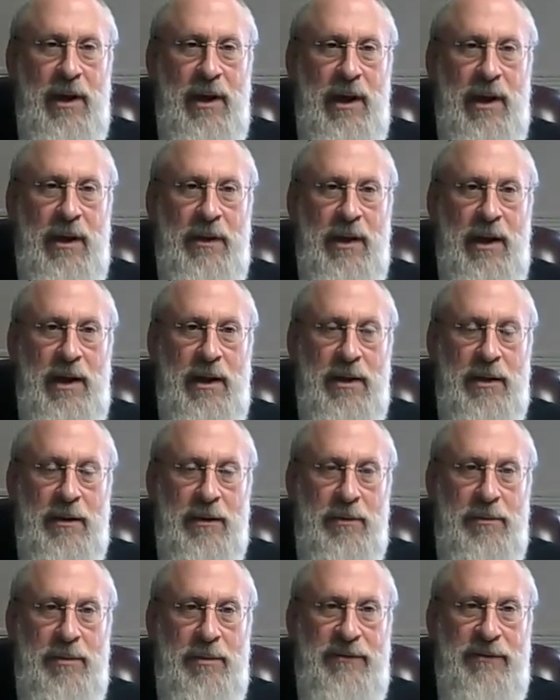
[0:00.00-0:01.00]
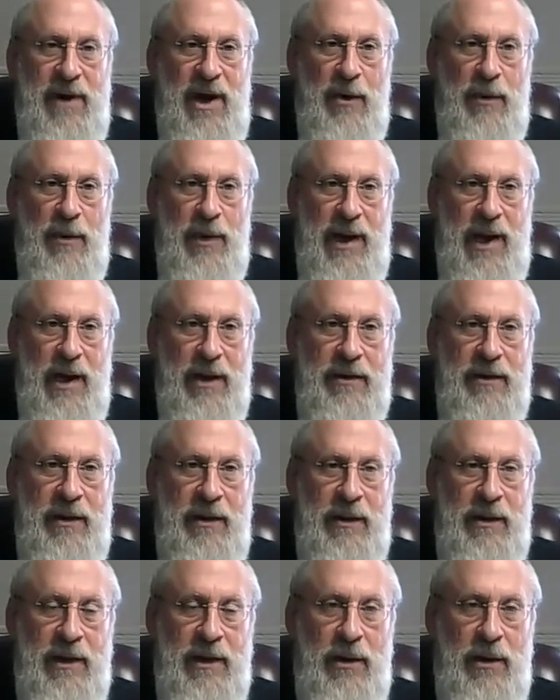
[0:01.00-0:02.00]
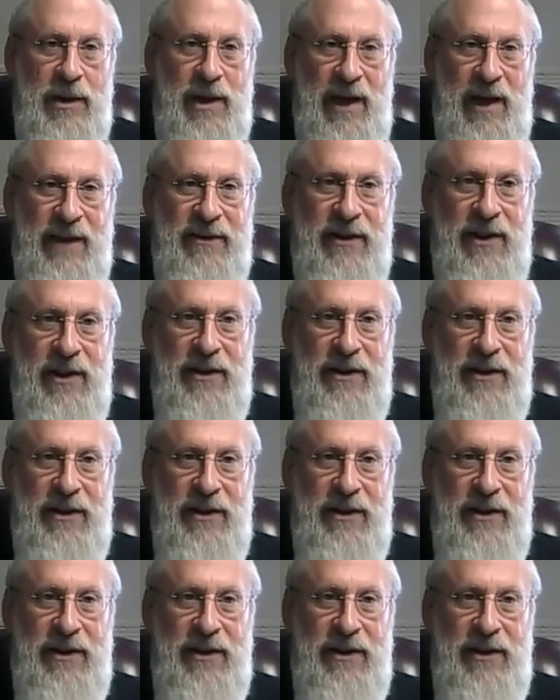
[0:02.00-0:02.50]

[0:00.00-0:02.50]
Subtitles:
and then the fire went out, then the goy lights it.